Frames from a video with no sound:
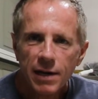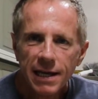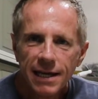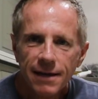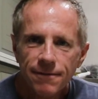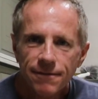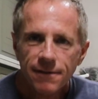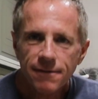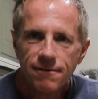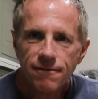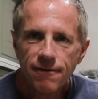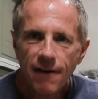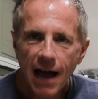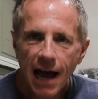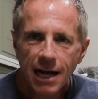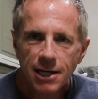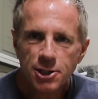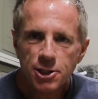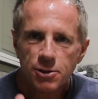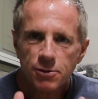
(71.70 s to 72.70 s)
if in
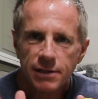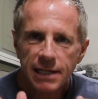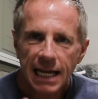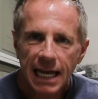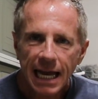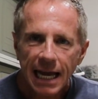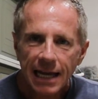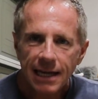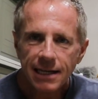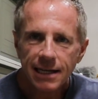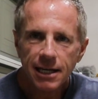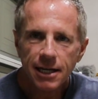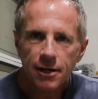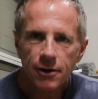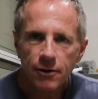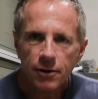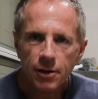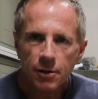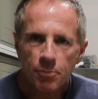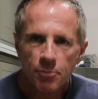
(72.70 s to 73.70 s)
fact you can
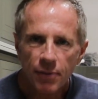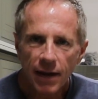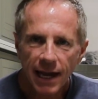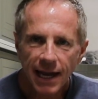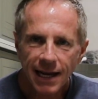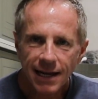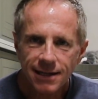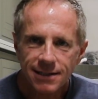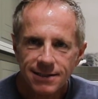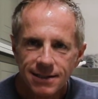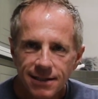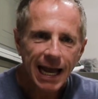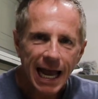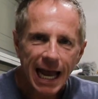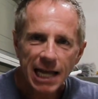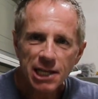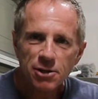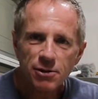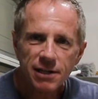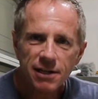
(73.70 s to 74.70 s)
hear your paint
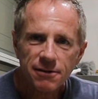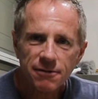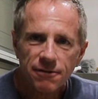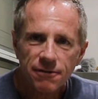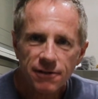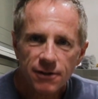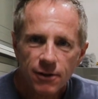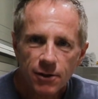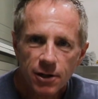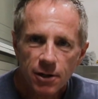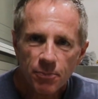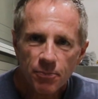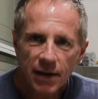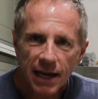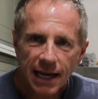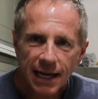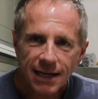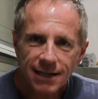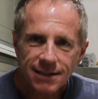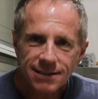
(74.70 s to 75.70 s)
and you can feel your
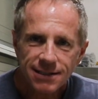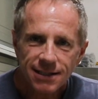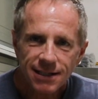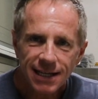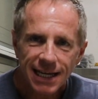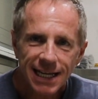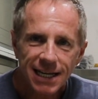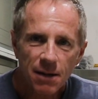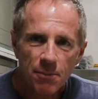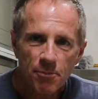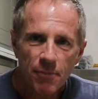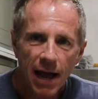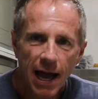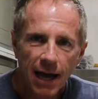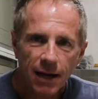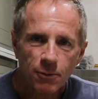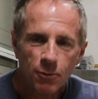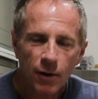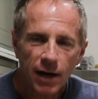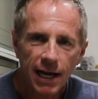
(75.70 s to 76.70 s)
paint in a
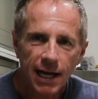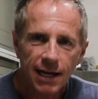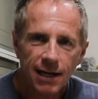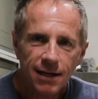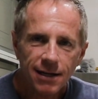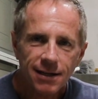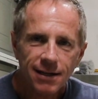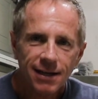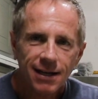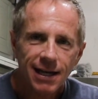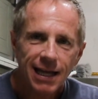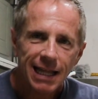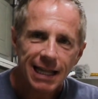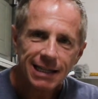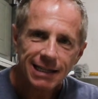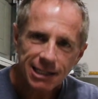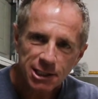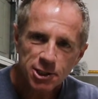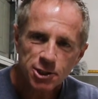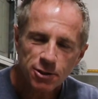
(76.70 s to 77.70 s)
bad way,
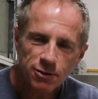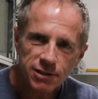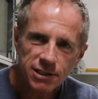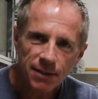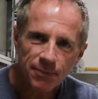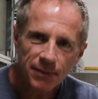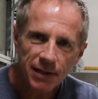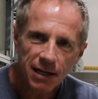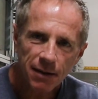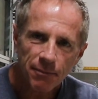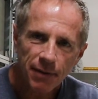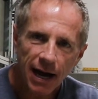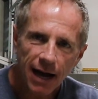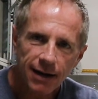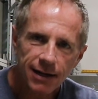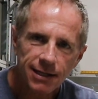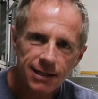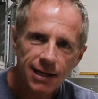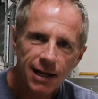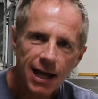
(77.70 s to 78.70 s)
let's do something about
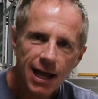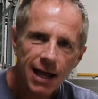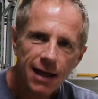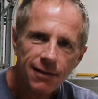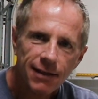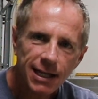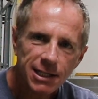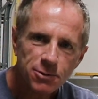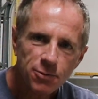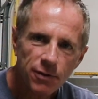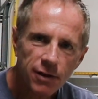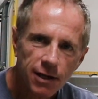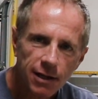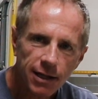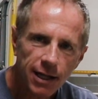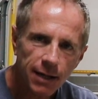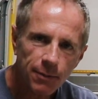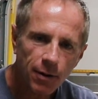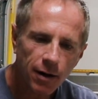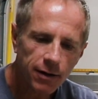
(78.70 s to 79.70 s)
it. That's where the
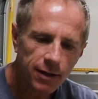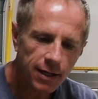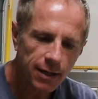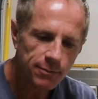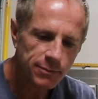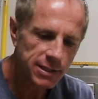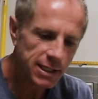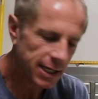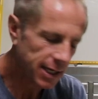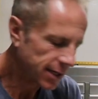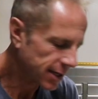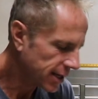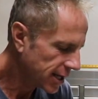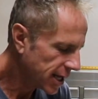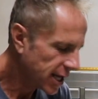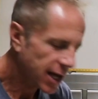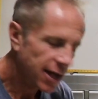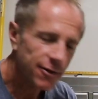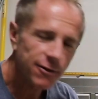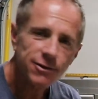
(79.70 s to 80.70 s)
clay bar comes in.
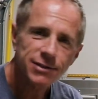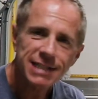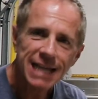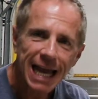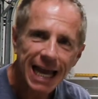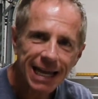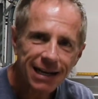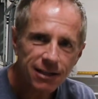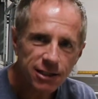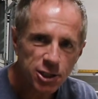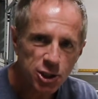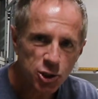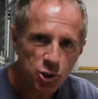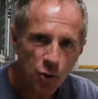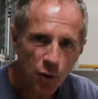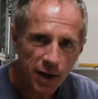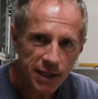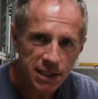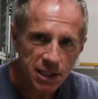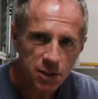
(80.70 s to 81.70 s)
There's endless
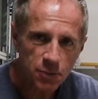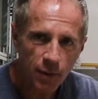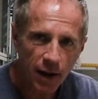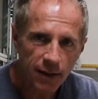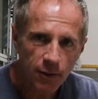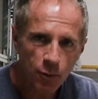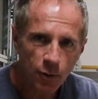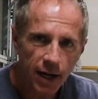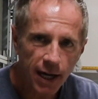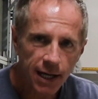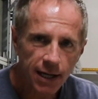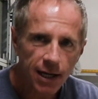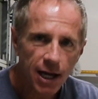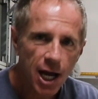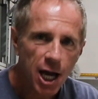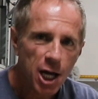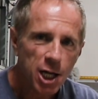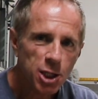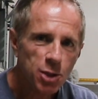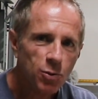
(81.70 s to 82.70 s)
choices, by the way.
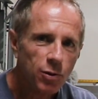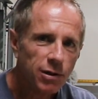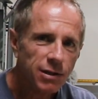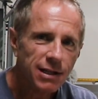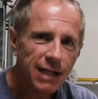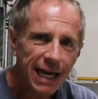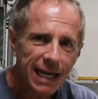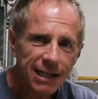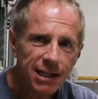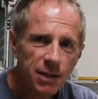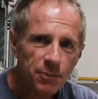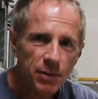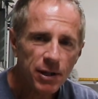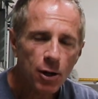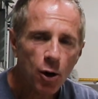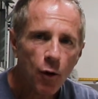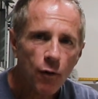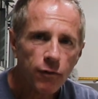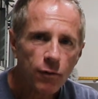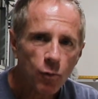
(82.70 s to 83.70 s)
You will likely be
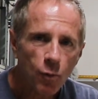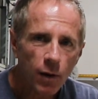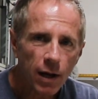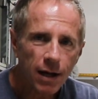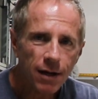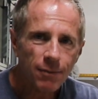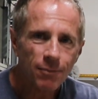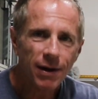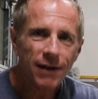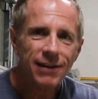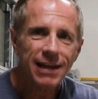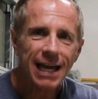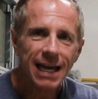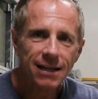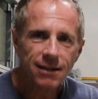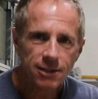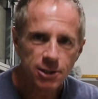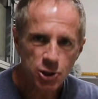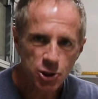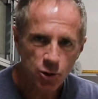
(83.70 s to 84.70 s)
overwhelmed by the
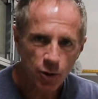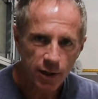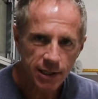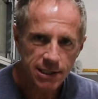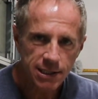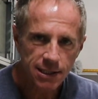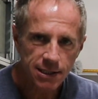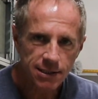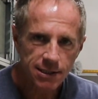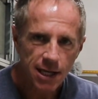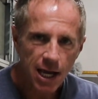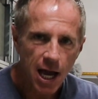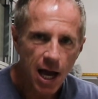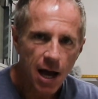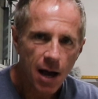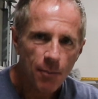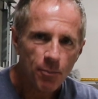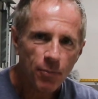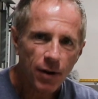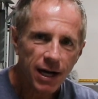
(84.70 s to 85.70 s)
endless choices,
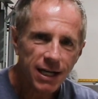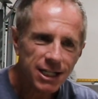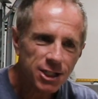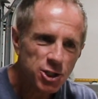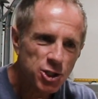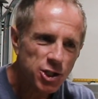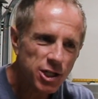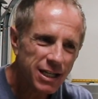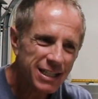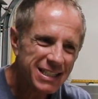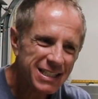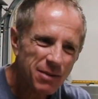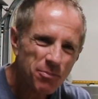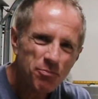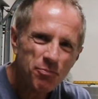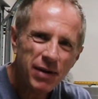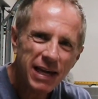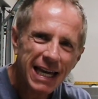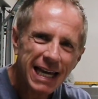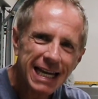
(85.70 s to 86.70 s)
but just
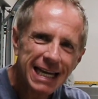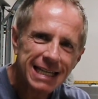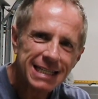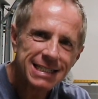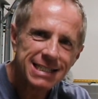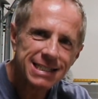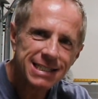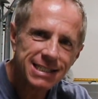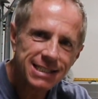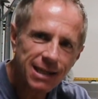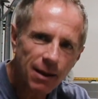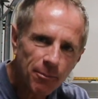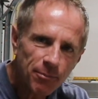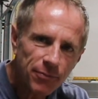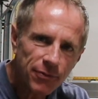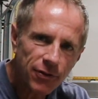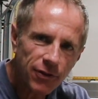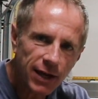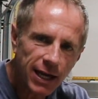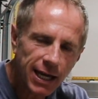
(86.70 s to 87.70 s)
pick
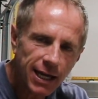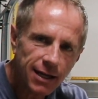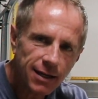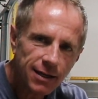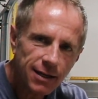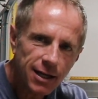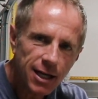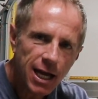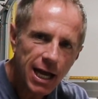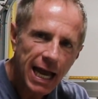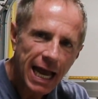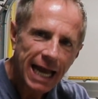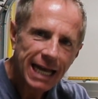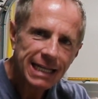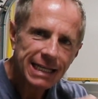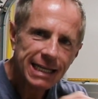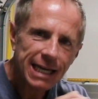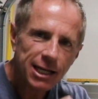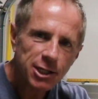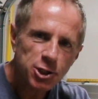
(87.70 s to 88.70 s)
something
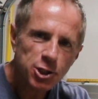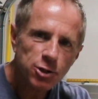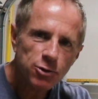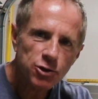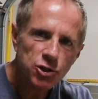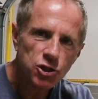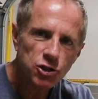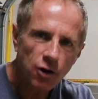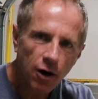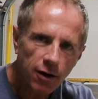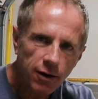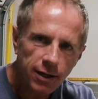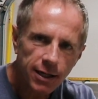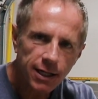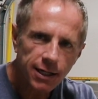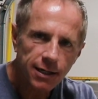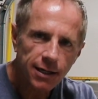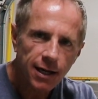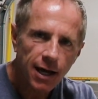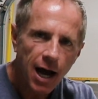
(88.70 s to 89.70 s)
and get you
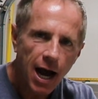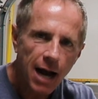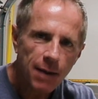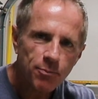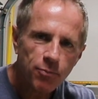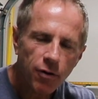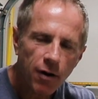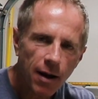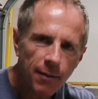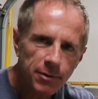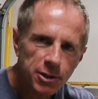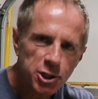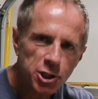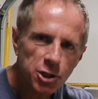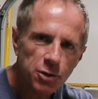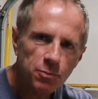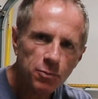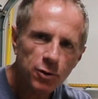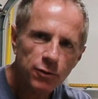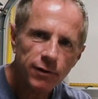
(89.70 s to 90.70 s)
started. I promise you,
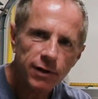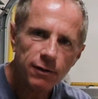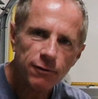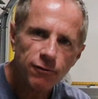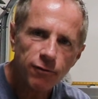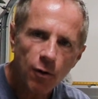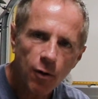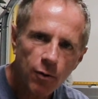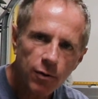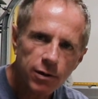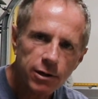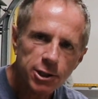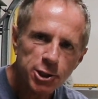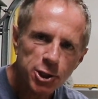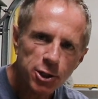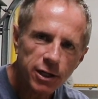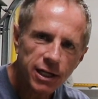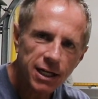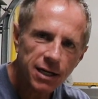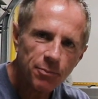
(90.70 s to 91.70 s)
moving forward,
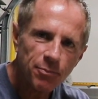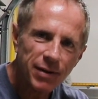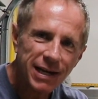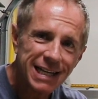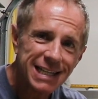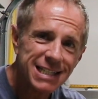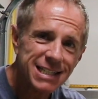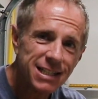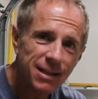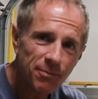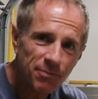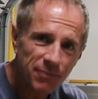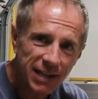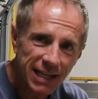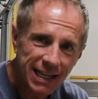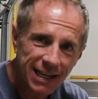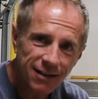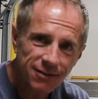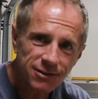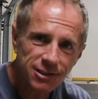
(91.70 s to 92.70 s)
you're gonna pick
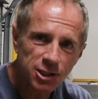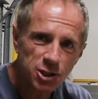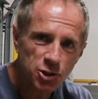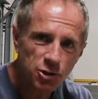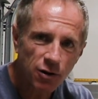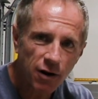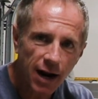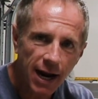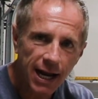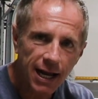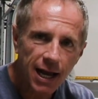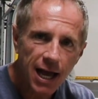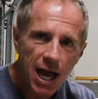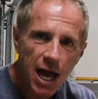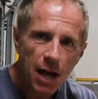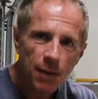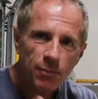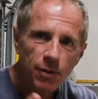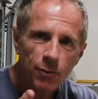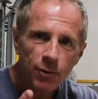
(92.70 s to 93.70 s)
something else and try it.
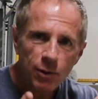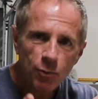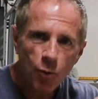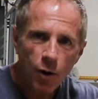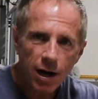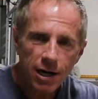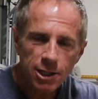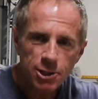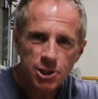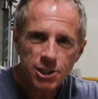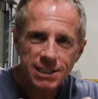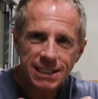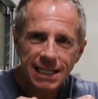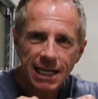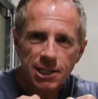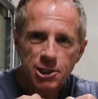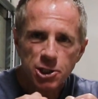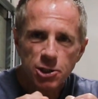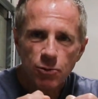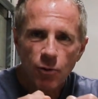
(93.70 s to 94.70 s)
But we wanna just
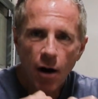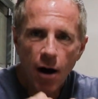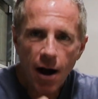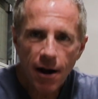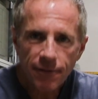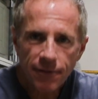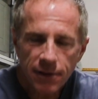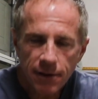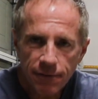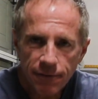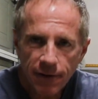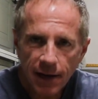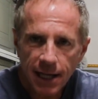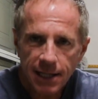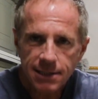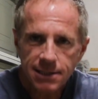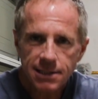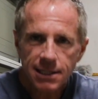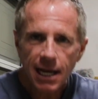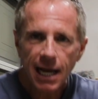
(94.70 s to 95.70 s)
get you off of the
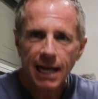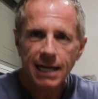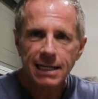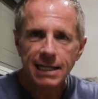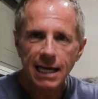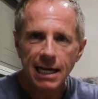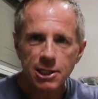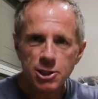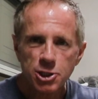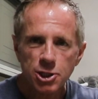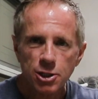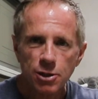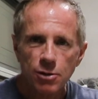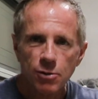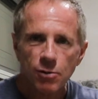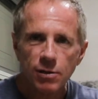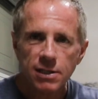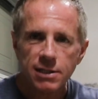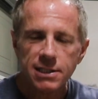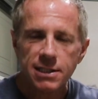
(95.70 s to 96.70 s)
fence and get
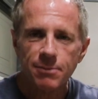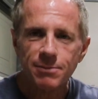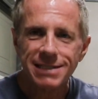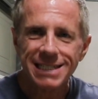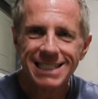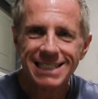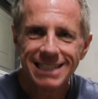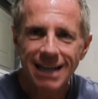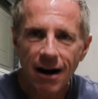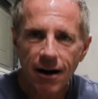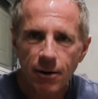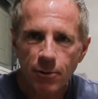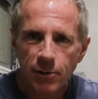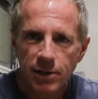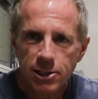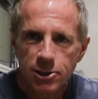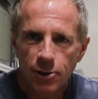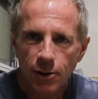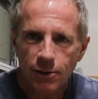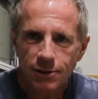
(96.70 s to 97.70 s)
you some desired
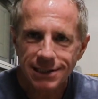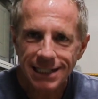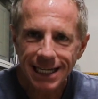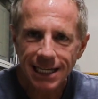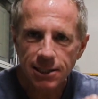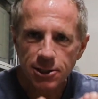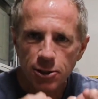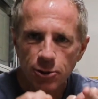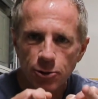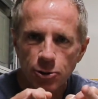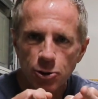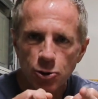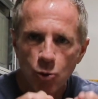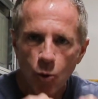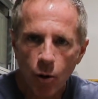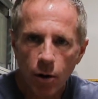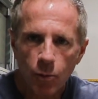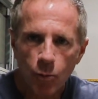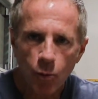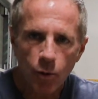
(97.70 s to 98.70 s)
results into
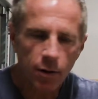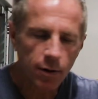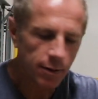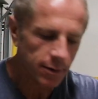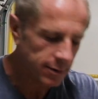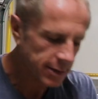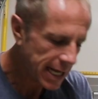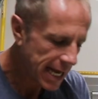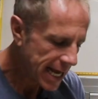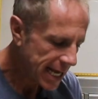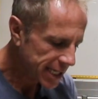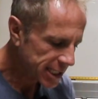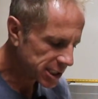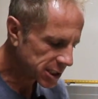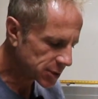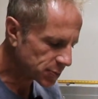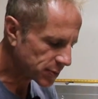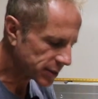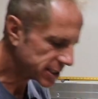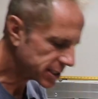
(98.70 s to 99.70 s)
your world,
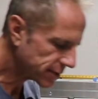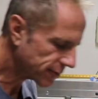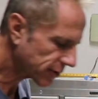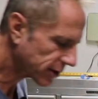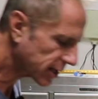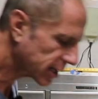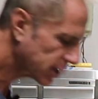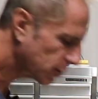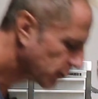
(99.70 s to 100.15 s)
specifically